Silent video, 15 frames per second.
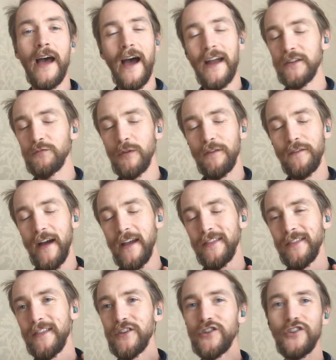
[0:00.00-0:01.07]
I just want to
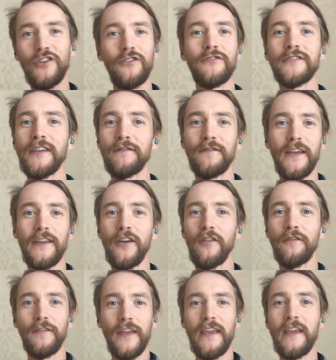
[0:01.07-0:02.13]
find the shoes that fit your
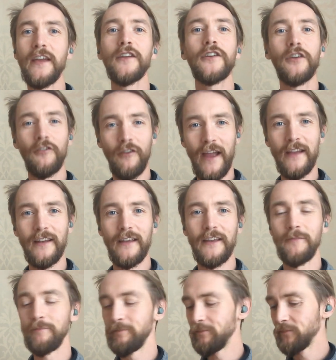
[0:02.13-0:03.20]
feet
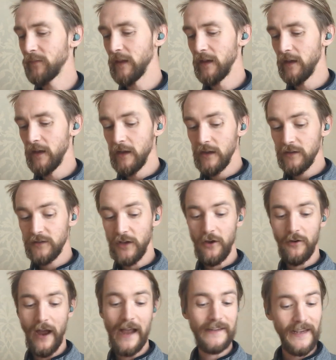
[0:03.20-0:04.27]
correctly.
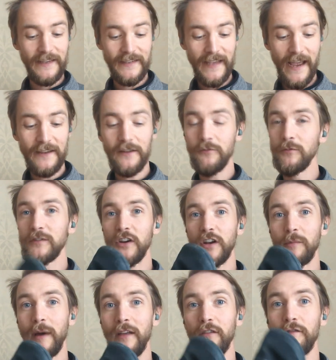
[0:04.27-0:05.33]
So, as I said, we're talking
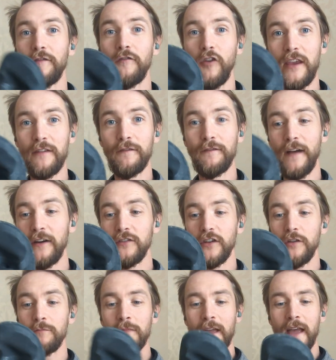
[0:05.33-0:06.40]
about the Freet
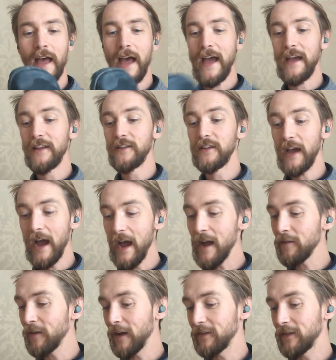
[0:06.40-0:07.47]
Feldom, and
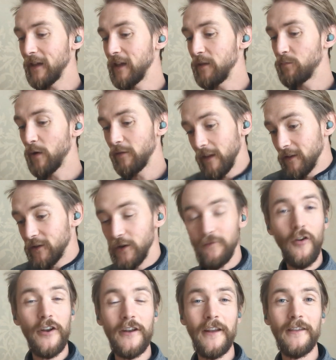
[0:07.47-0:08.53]
I've had the privilege of
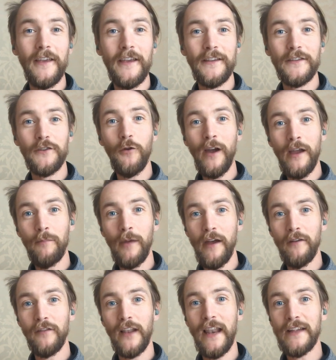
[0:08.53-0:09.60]
running in these quite a bit
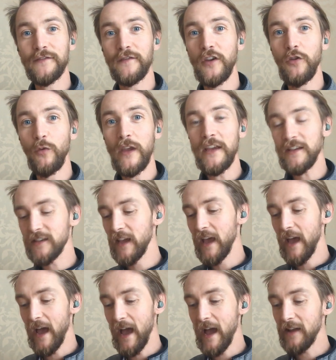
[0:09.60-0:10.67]
over the last few weeks,
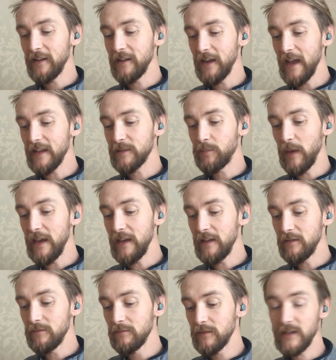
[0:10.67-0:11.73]
and it's
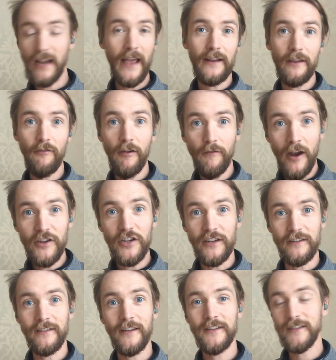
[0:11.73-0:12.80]
been slightly
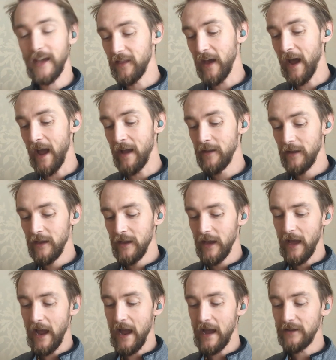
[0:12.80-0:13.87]
refreshing, let's say that.
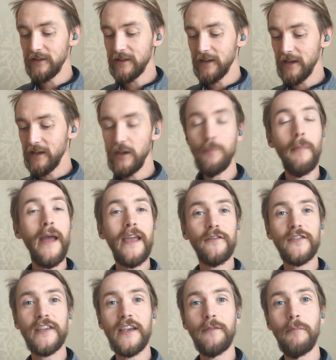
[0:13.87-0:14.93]
And you may
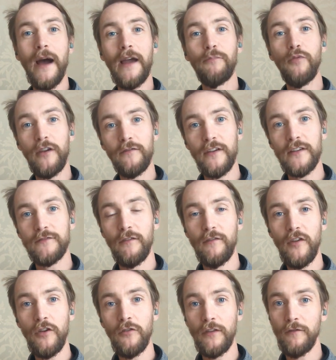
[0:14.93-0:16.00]
have seen my previous
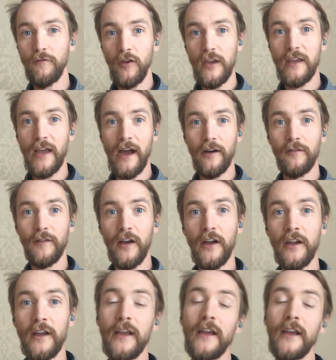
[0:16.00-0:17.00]
review on the Freet Calver.